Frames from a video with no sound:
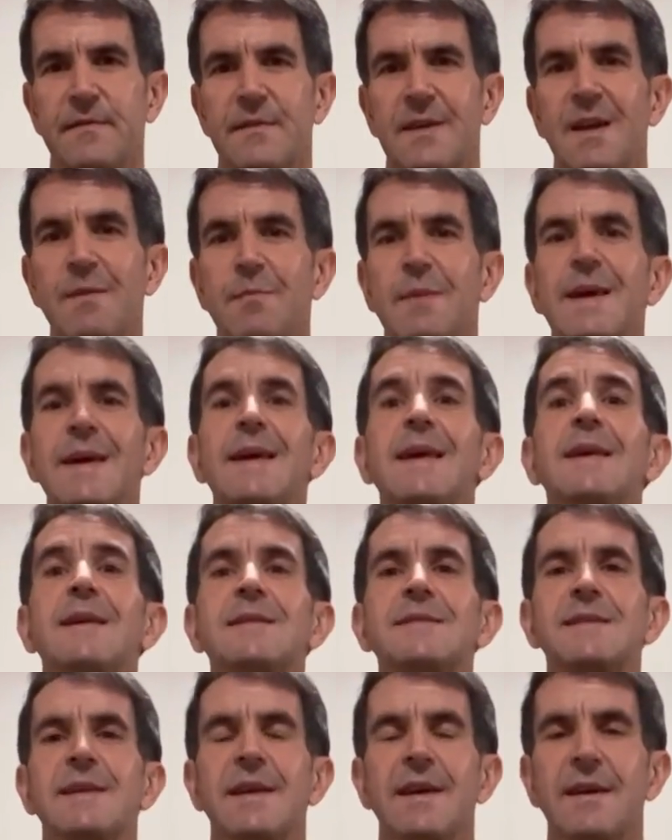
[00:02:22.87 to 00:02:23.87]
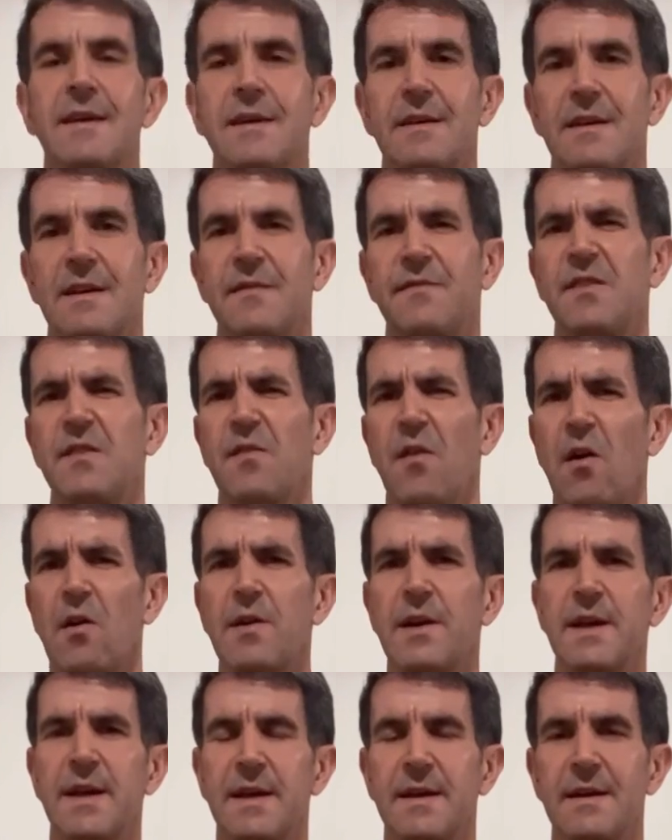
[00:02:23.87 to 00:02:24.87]
can be easy if you've
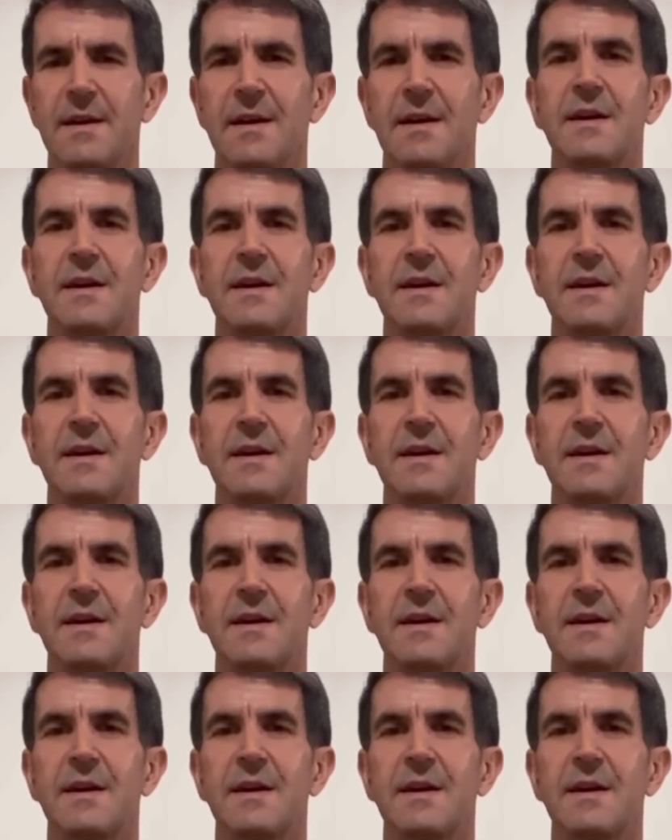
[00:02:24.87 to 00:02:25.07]
already